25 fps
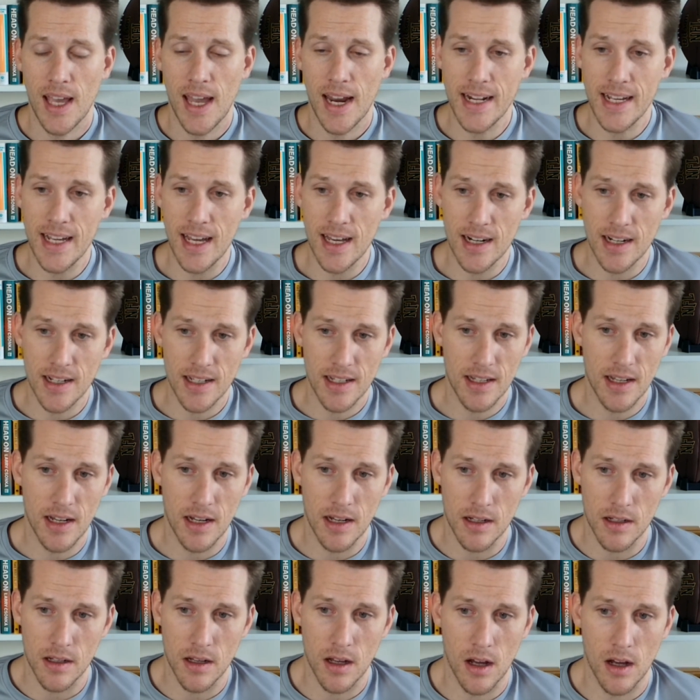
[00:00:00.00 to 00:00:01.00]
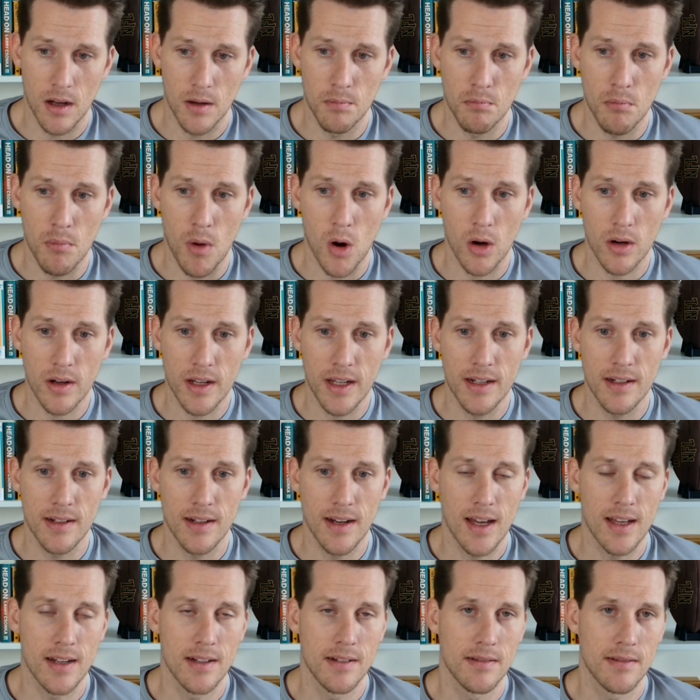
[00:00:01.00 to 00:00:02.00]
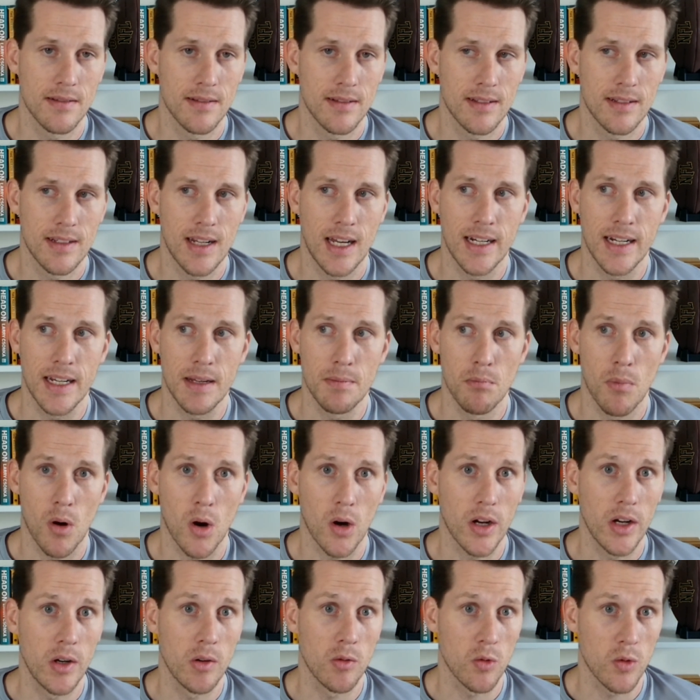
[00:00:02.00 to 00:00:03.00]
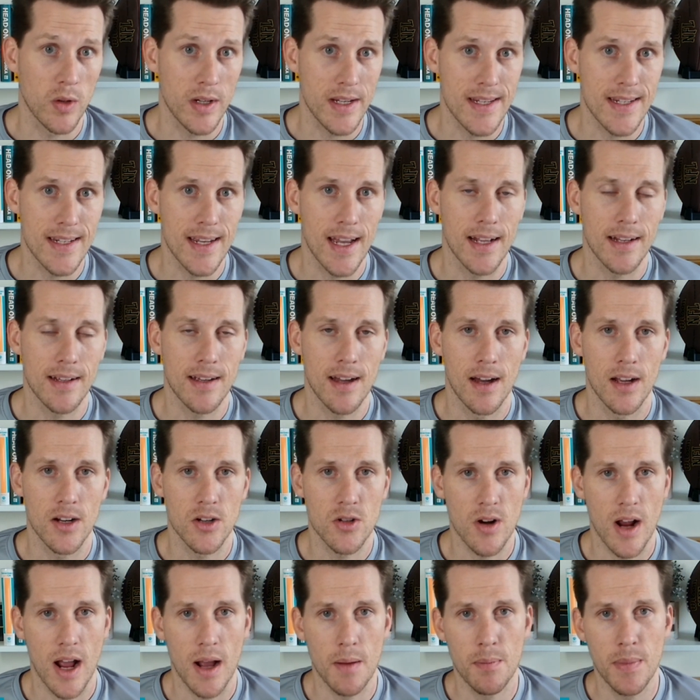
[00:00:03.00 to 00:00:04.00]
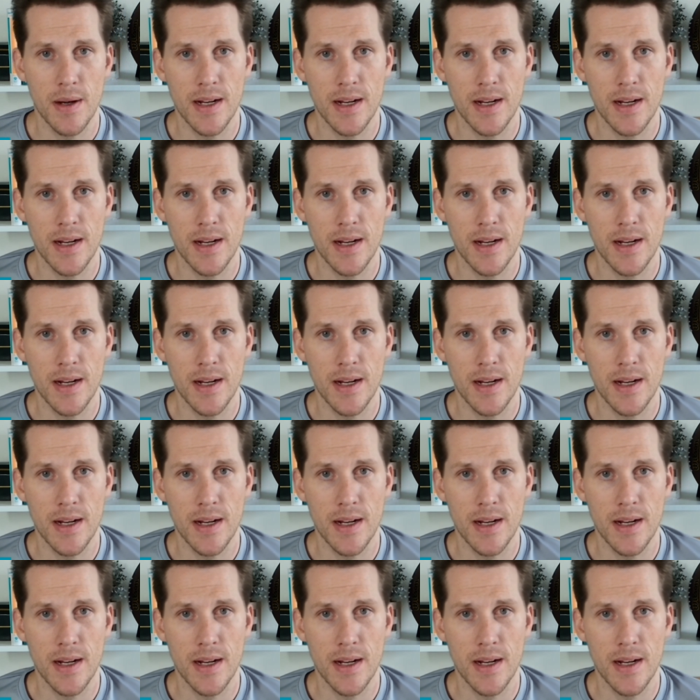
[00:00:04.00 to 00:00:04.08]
he got a market, not a market reset contract,